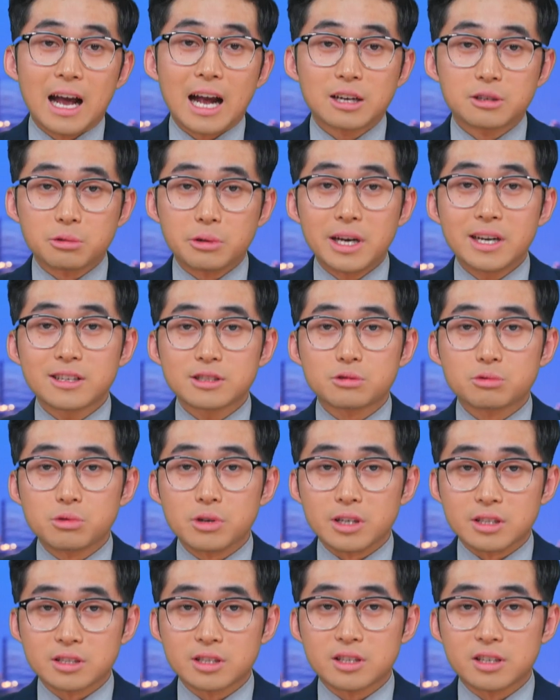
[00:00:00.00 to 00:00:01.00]
At greatest
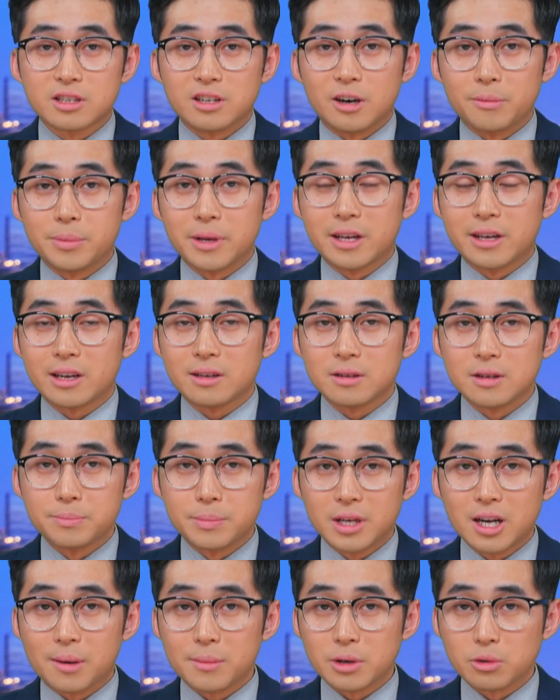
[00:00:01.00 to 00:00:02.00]
risk of
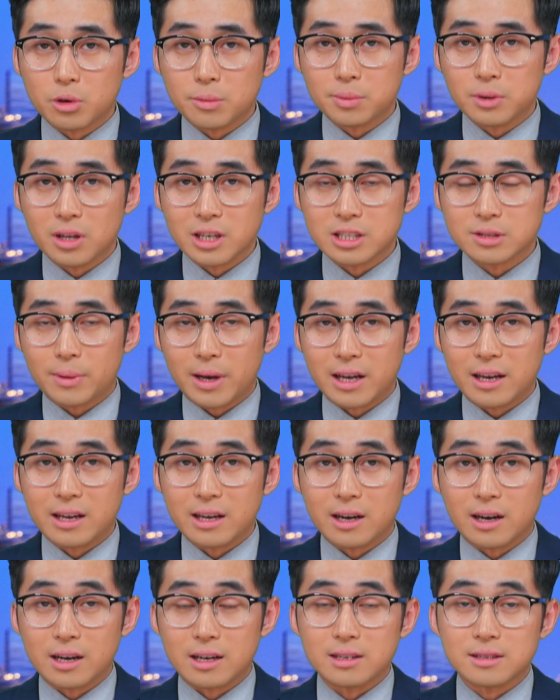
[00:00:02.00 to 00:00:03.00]
becoming replaced by
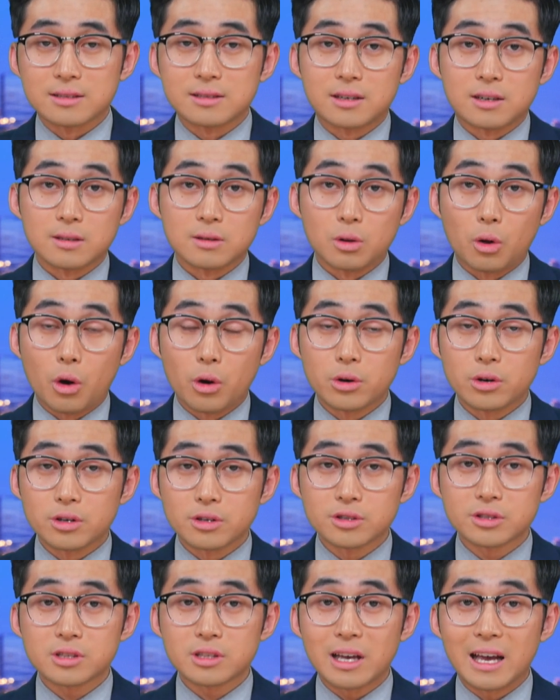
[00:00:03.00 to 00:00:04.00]
AI are
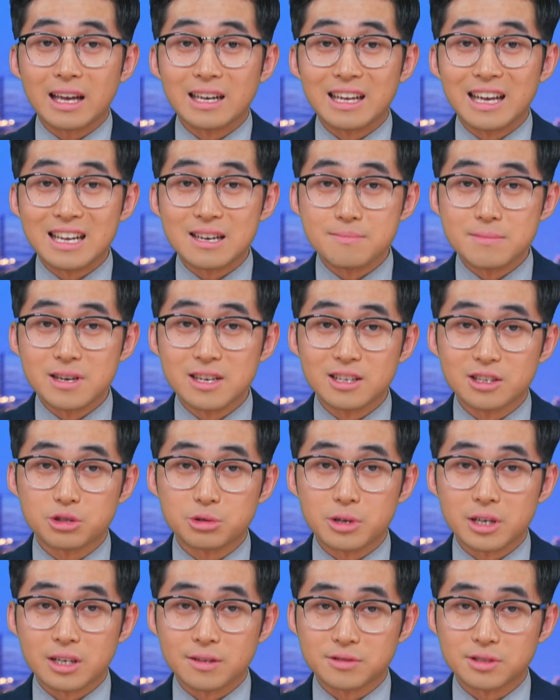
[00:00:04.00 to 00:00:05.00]
lawyers and
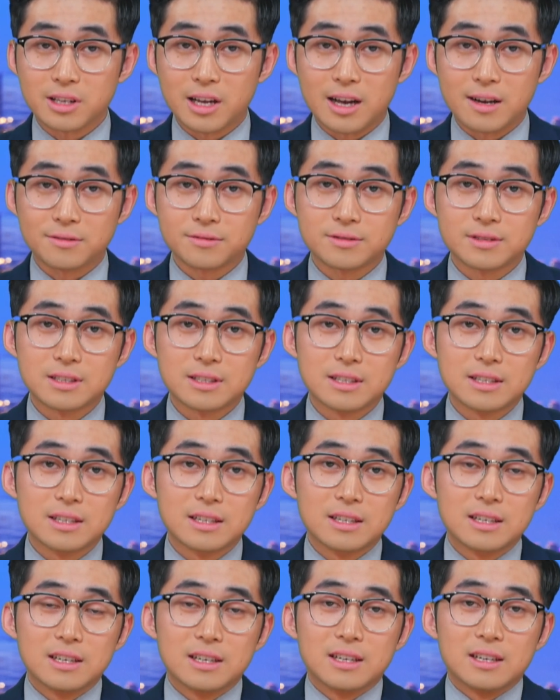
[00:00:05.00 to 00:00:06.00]
administrative staff.
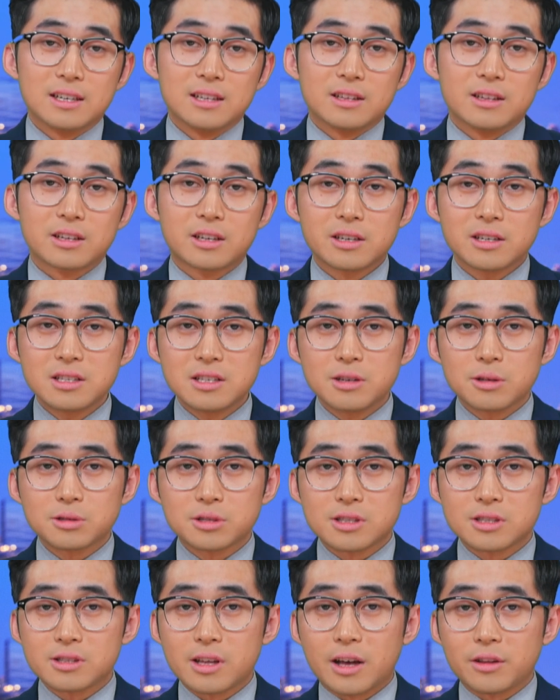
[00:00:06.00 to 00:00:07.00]
The good
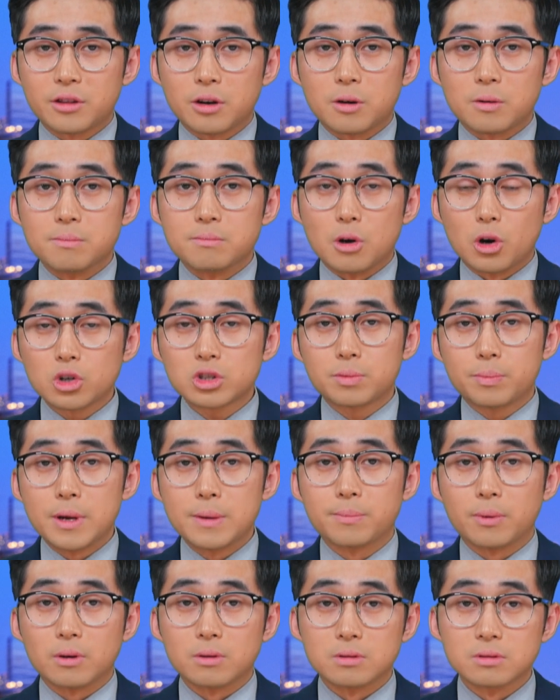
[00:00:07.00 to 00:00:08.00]
news is that, though, most
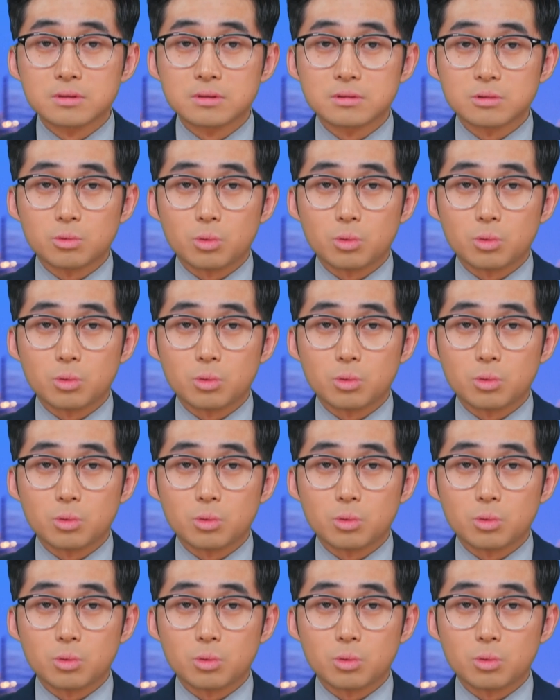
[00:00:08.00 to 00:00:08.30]
people